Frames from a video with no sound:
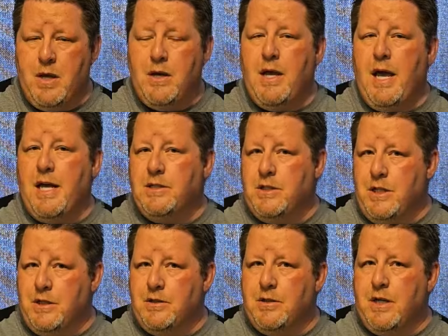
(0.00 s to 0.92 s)

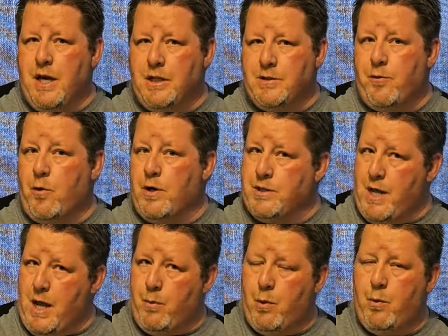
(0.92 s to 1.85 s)
Estes kits, for
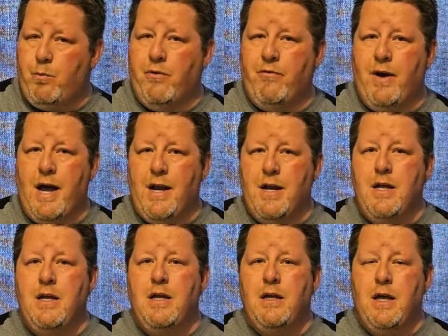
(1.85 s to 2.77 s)
example, provide
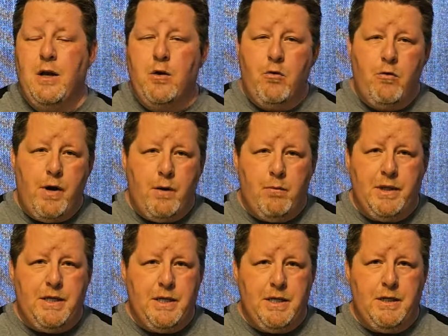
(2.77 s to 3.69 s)
incredibly
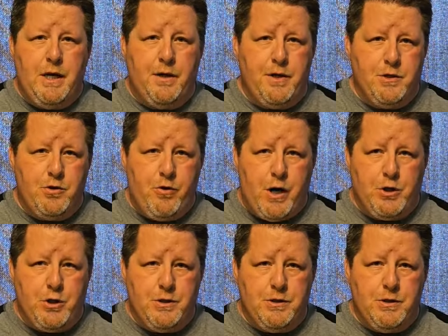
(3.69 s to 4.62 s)
detailed
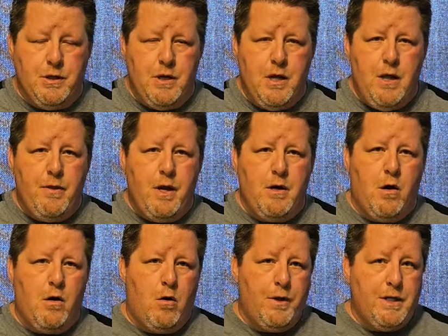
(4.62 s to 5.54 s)
instructions that
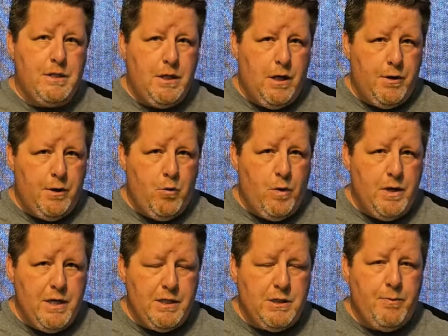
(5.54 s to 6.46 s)
not only tell you what
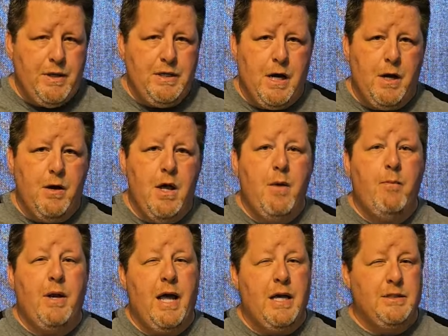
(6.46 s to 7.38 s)
needs to be done,
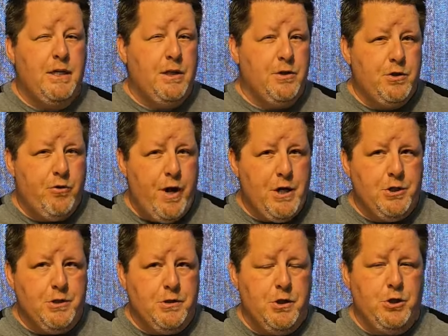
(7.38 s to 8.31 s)
but has
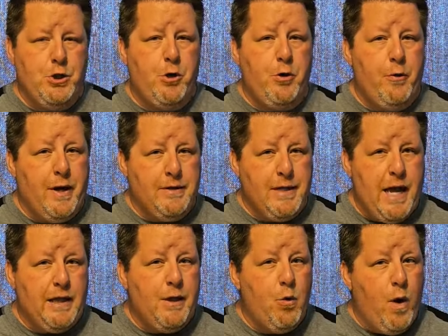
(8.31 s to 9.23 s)
illustrations to show you
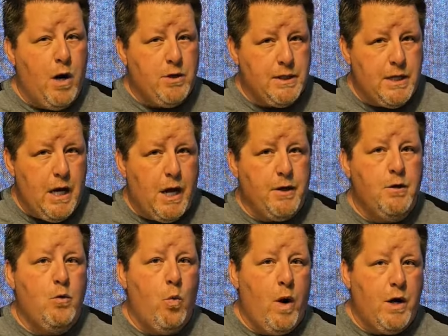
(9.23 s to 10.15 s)
exactly where to cut,
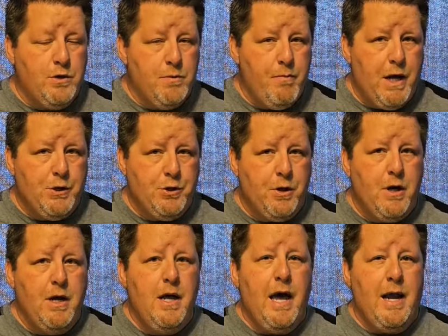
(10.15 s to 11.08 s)
where to measure,
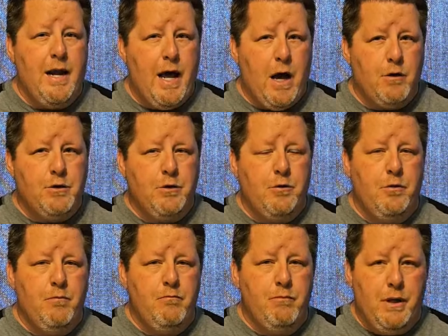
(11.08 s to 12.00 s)
and how to
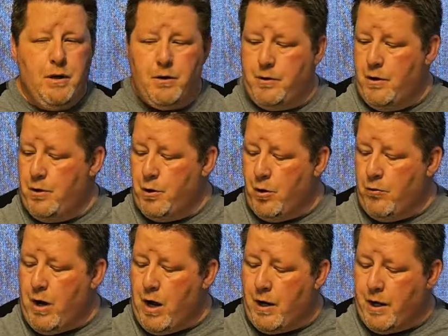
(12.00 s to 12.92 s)
build your
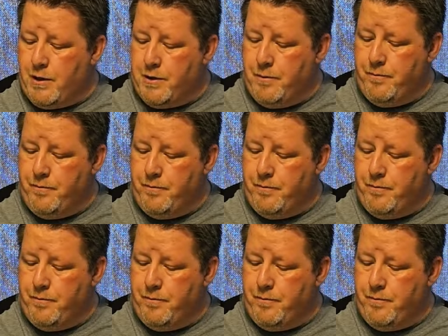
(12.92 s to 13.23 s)
rocket.